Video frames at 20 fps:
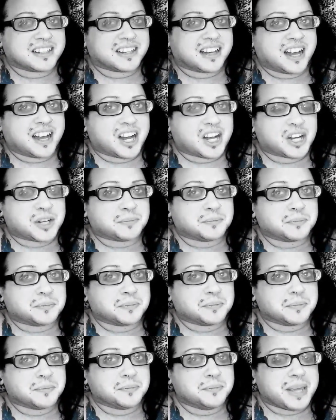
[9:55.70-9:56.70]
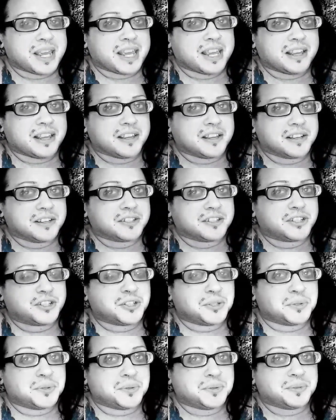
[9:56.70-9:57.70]
um, me
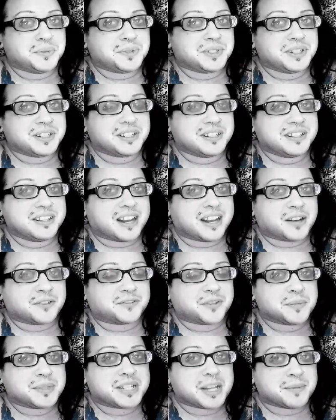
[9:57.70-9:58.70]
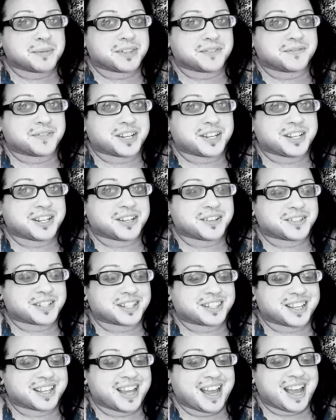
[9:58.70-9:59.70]
to you know from some of the videos
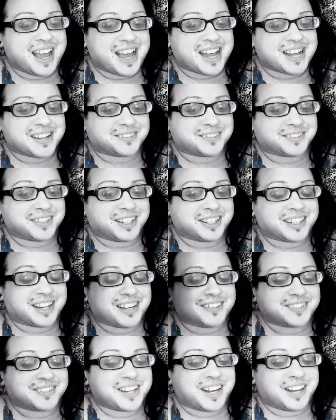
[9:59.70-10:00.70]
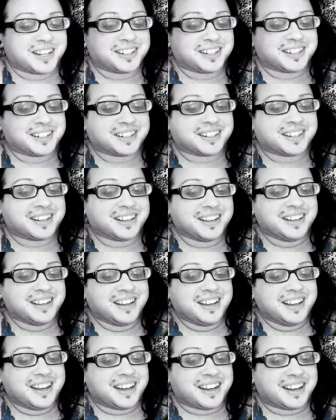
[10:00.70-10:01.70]
that they have. Like I've gotten
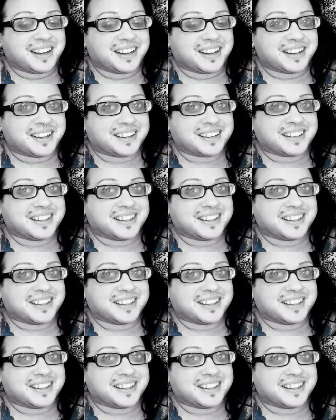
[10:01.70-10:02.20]
uh,